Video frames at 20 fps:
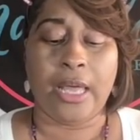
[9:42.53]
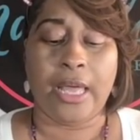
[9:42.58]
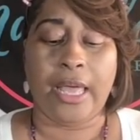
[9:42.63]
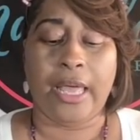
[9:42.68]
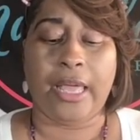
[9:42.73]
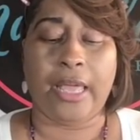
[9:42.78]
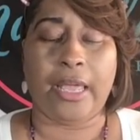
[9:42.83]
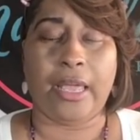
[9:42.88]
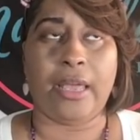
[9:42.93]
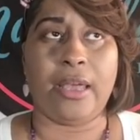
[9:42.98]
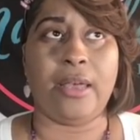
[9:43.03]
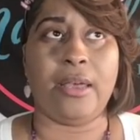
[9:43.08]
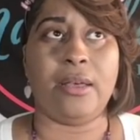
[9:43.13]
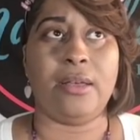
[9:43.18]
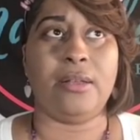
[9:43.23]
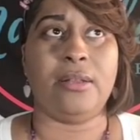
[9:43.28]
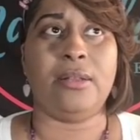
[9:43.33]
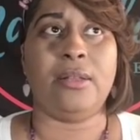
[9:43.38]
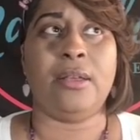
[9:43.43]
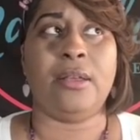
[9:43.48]

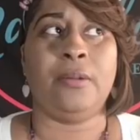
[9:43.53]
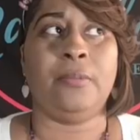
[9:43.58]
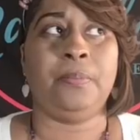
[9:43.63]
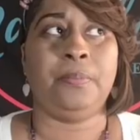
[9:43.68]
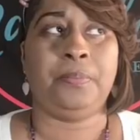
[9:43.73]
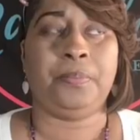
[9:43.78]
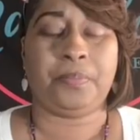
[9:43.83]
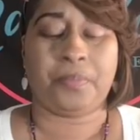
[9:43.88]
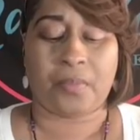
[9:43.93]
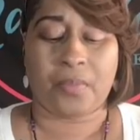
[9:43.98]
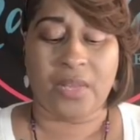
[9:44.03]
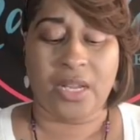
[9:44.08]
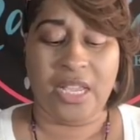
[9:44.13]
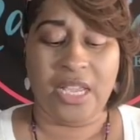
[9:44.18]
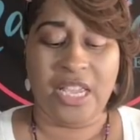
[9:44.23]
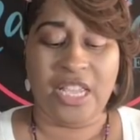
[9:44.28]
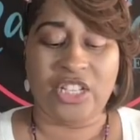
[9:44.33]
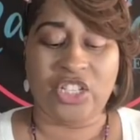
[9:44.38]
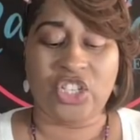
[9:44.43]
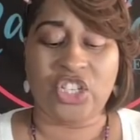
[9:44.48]
And
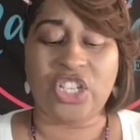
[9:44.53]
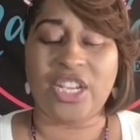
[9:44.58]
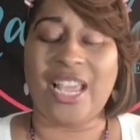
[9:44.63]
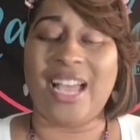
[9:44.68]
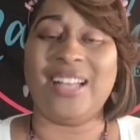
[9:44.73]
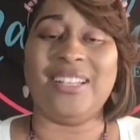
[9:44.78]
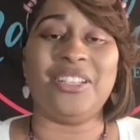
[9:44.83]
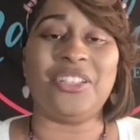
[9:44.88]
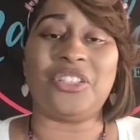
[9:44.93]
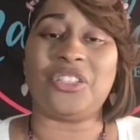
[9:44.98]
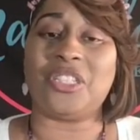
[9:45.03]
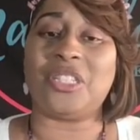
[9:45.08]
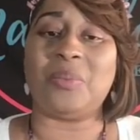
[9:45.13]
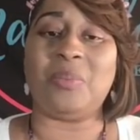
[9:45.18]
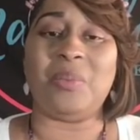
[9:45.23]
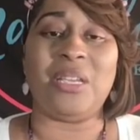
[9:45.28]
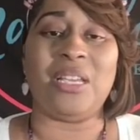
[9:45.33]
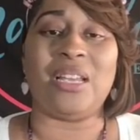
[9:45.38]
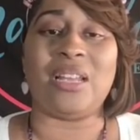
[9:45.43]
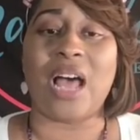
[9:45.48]
it challenges
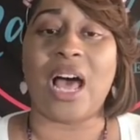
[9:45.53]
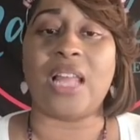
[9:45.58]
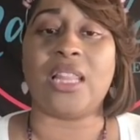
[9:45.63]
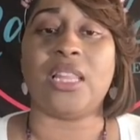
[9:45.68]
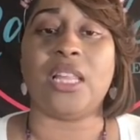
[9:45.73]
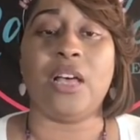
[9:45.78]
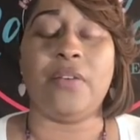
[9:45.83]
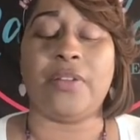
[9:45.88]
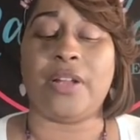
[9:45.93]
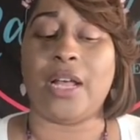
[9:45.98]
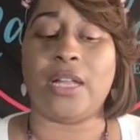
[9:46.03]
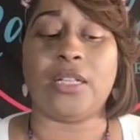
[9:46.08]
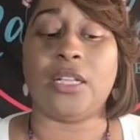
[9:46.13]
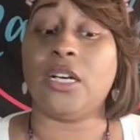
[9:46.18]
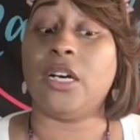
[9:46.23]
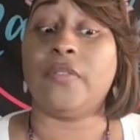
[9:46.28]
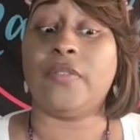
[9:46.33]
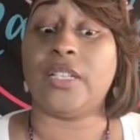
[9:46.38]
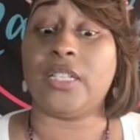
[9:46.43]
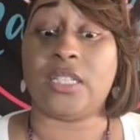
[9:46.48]
me and I love it. I
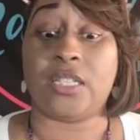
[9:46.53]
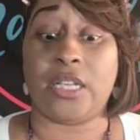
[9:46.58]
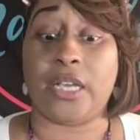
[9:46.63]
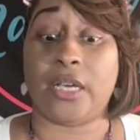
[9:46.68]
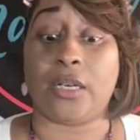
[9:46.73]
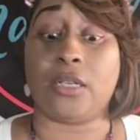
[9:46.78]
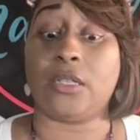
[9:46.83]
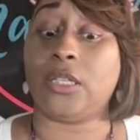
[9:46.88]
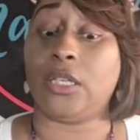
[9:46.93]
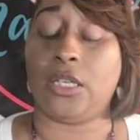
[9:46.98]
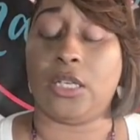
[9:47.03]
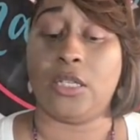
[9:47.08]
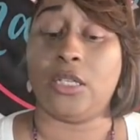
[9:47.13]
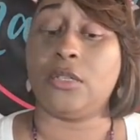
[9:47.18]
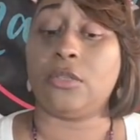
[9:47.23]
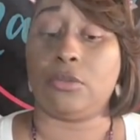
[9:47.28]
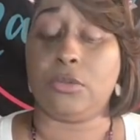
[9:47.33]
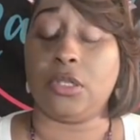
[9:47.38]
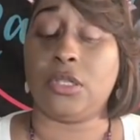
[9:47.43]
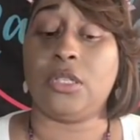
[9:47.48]
love this deck. Again,
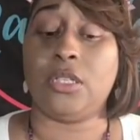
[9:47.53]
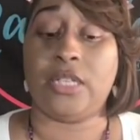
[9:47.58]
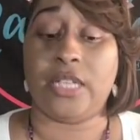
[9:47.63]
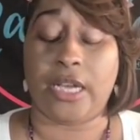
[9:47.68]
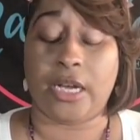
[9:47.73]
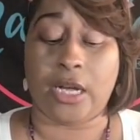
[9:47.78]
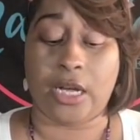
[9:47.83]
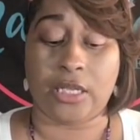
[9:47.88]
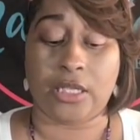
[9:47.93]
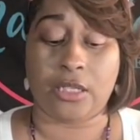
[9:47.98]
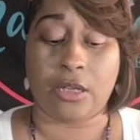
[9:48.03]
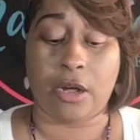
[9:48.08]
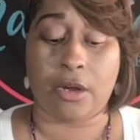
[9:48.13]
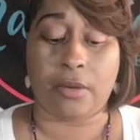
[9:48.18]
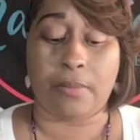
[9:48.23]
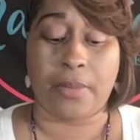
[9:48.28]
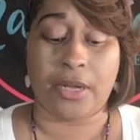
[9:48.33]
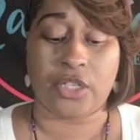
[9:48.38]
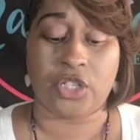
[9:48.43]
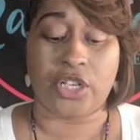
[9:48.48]
this was the deck I
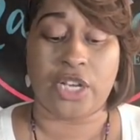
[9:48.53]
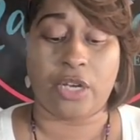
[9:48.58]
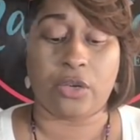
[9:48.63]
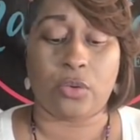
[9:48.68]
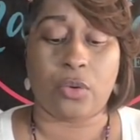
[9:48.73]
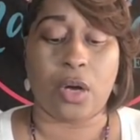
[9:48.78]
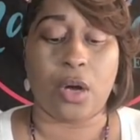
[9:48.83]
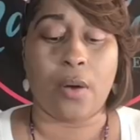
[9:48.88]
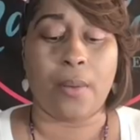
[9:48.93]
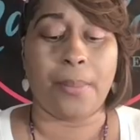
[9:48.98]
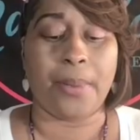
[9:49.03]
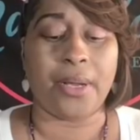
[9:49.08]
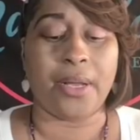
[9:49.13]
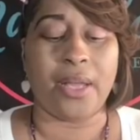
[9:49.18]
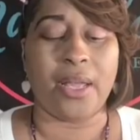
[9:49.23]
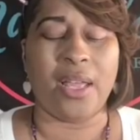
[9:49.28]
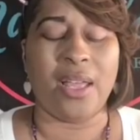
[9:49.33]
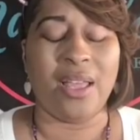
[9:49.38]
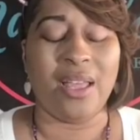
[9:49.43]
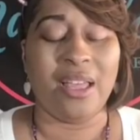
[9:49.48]
started my channel on.
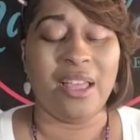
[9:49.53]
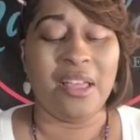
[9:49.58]
But